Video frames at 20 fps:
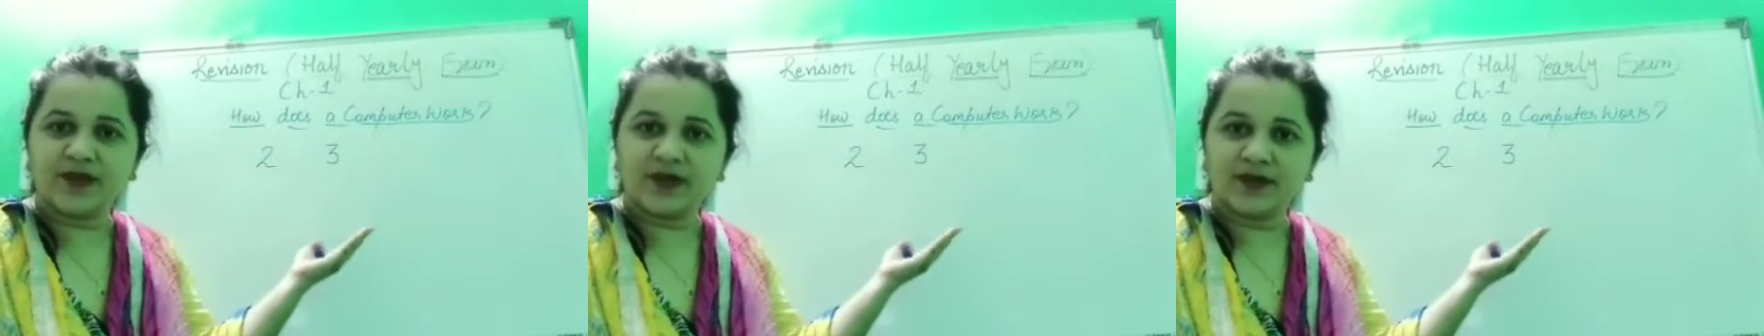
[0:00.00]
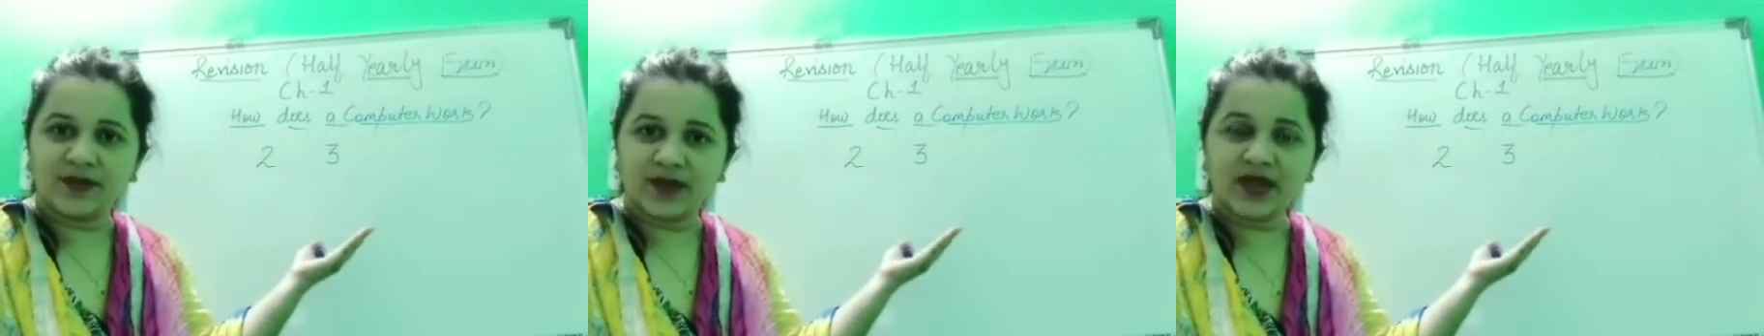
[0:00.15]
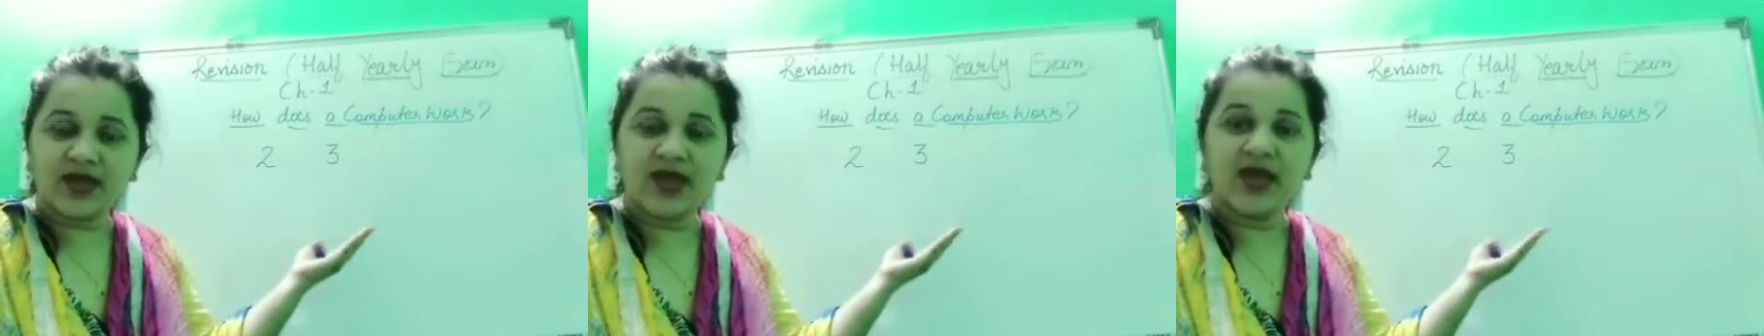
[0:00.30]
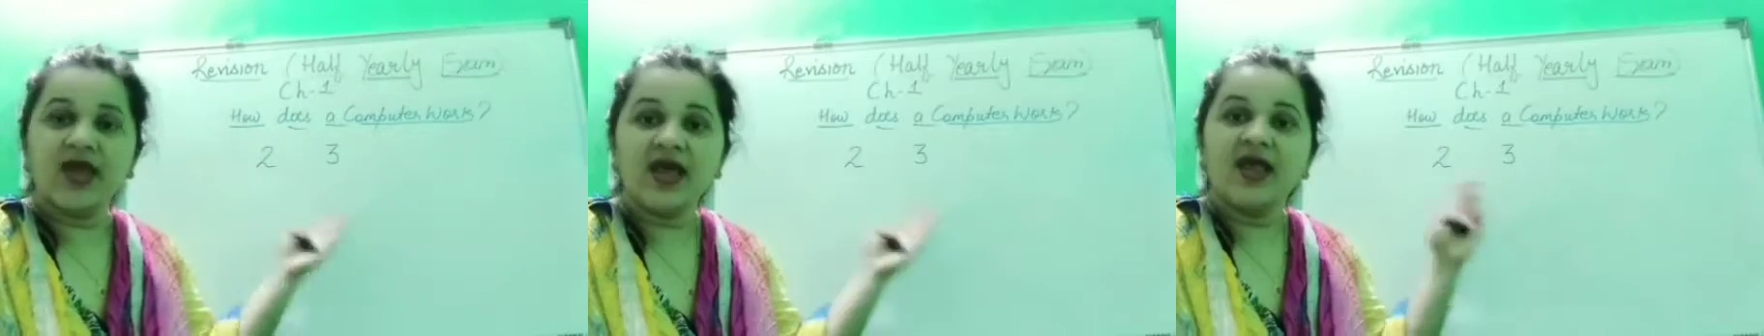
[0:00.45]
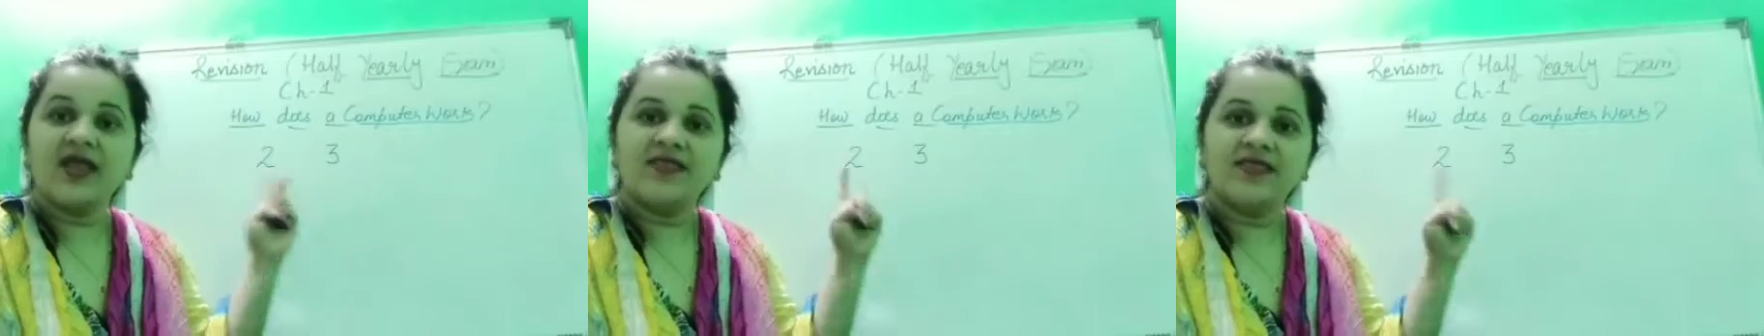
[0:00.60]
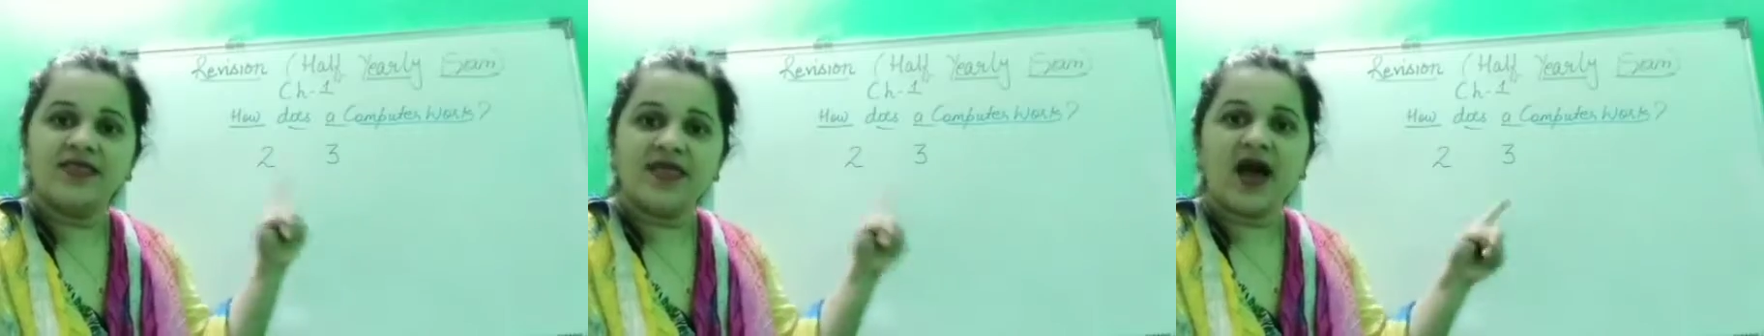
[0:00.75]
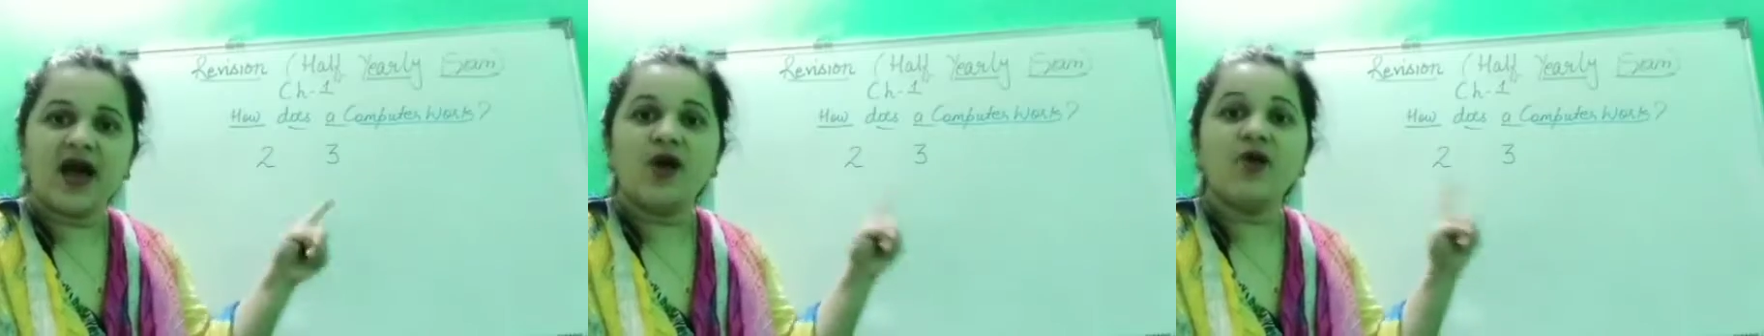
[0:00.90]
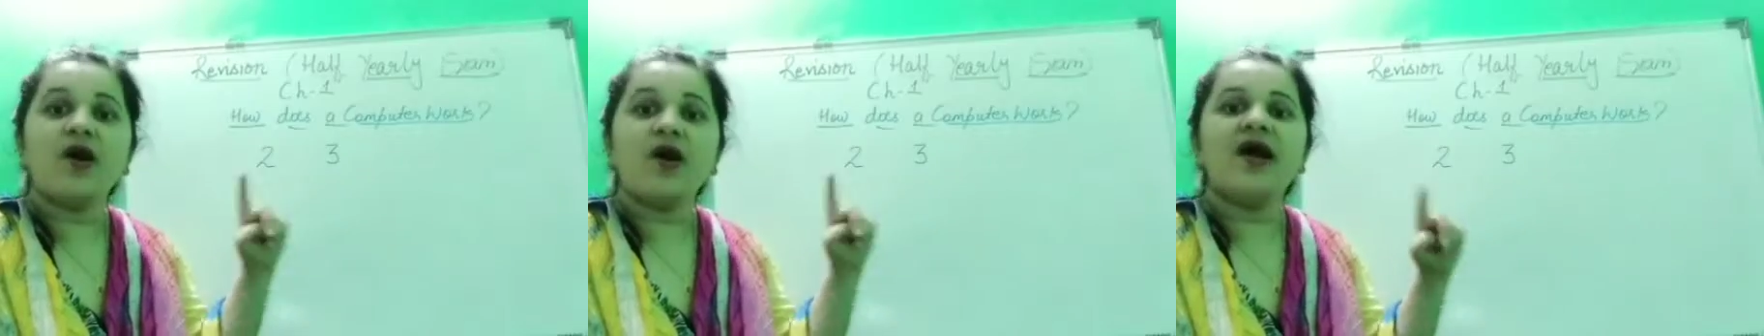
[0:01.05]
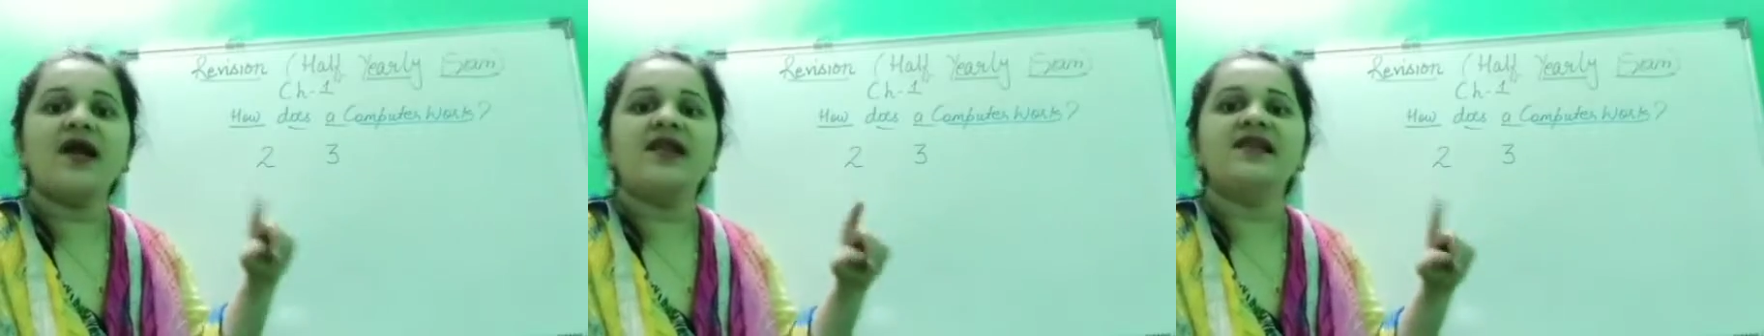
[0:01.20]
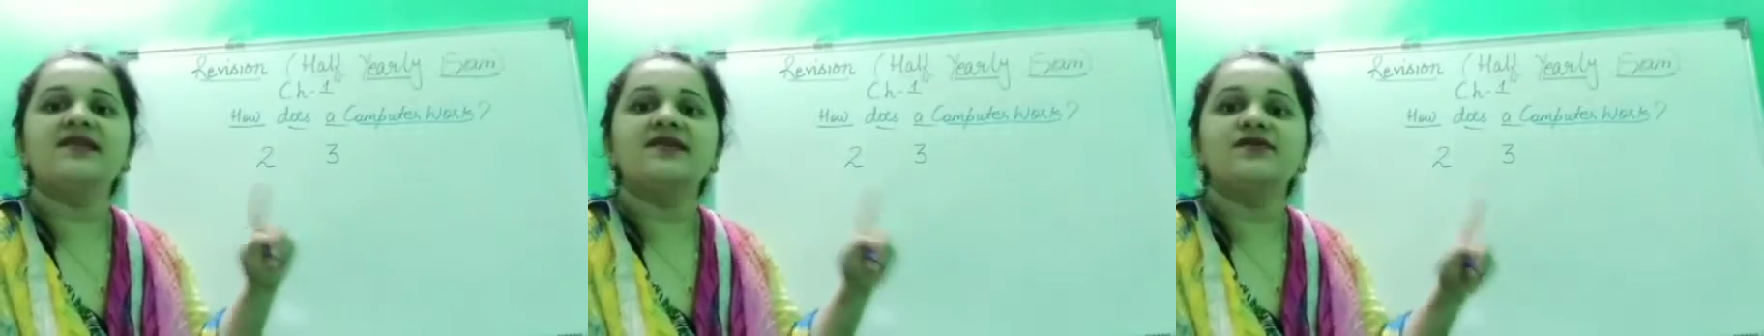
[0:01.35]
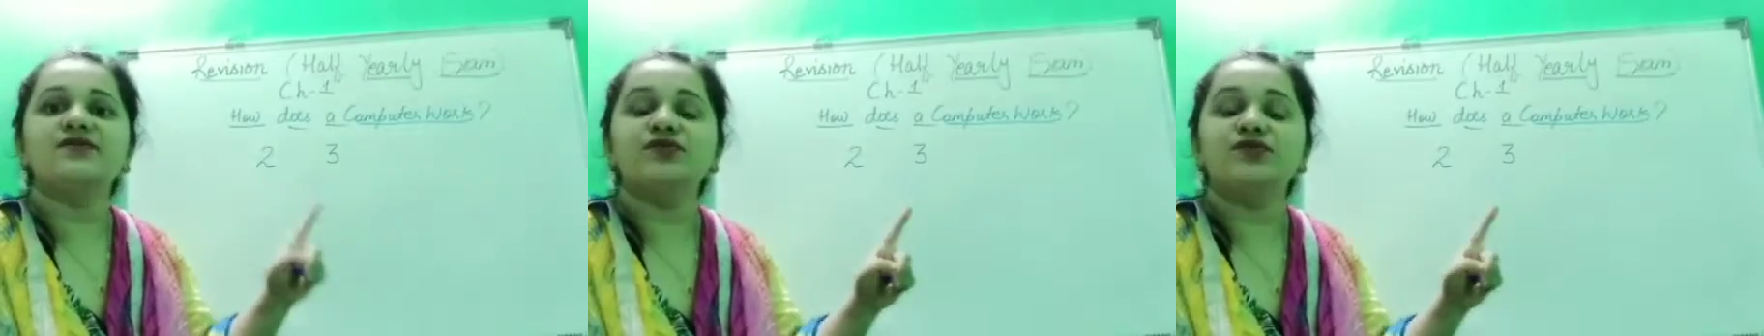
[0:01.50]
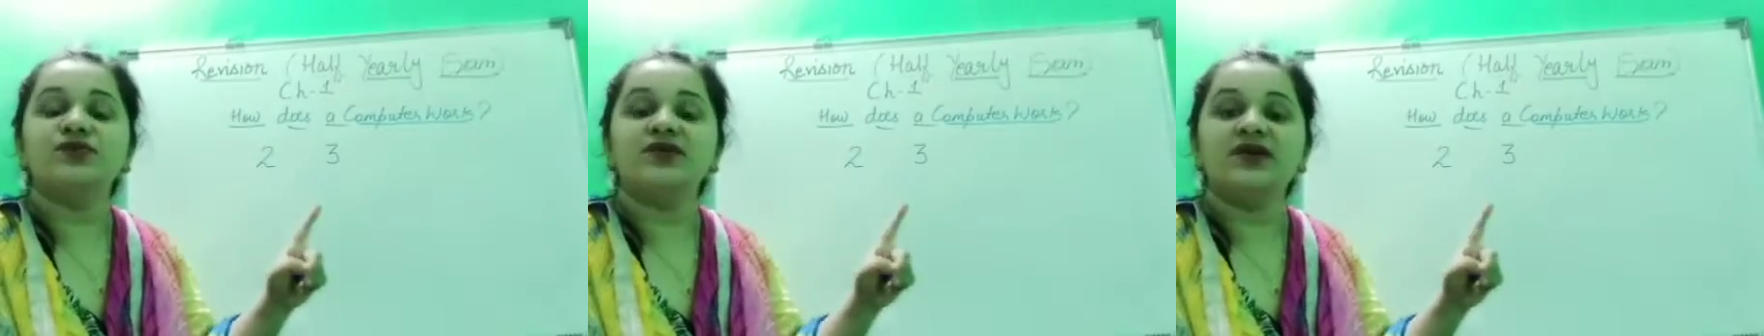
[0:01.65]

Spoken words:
Okay. Now I'll give you